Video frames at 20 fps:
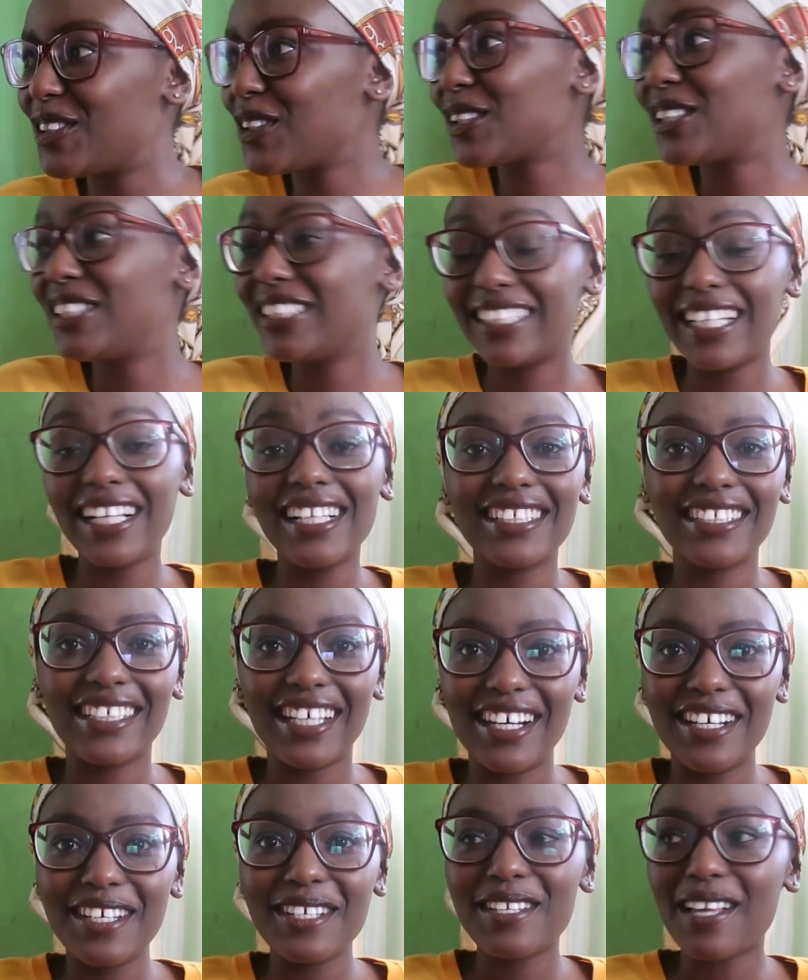So she tells
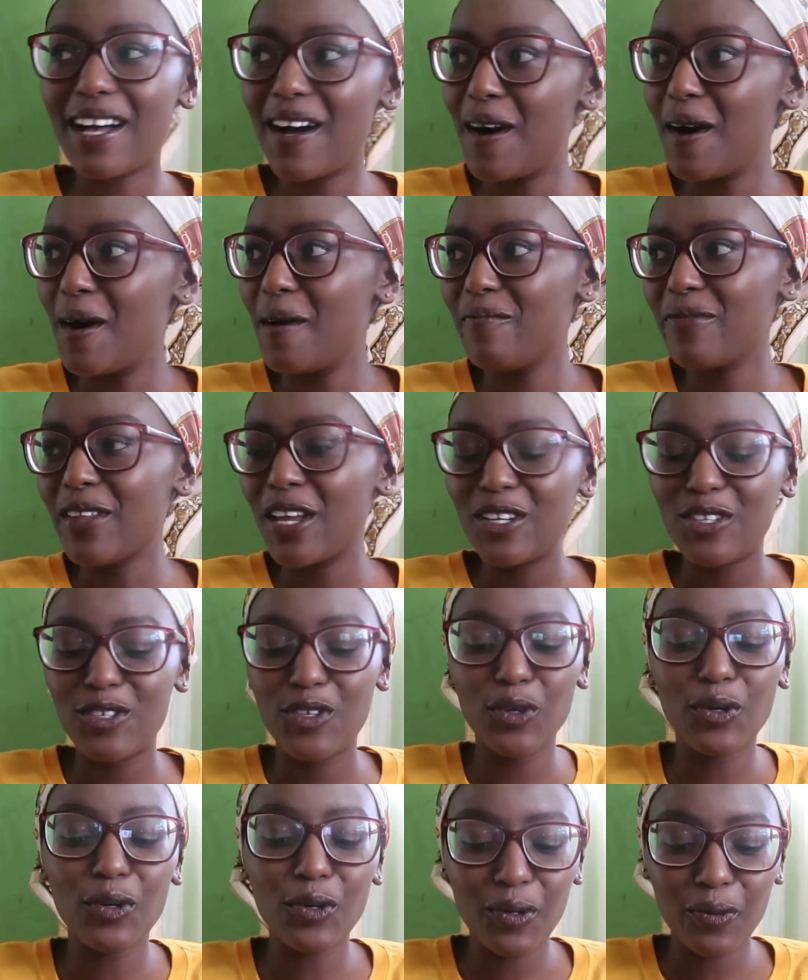us
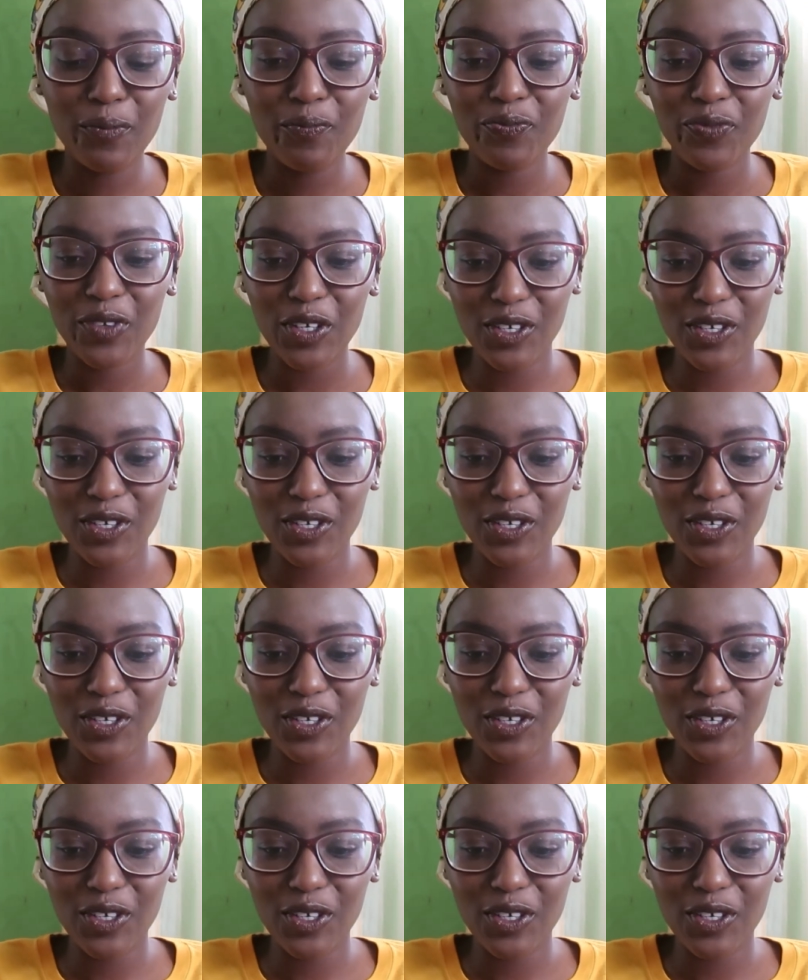to,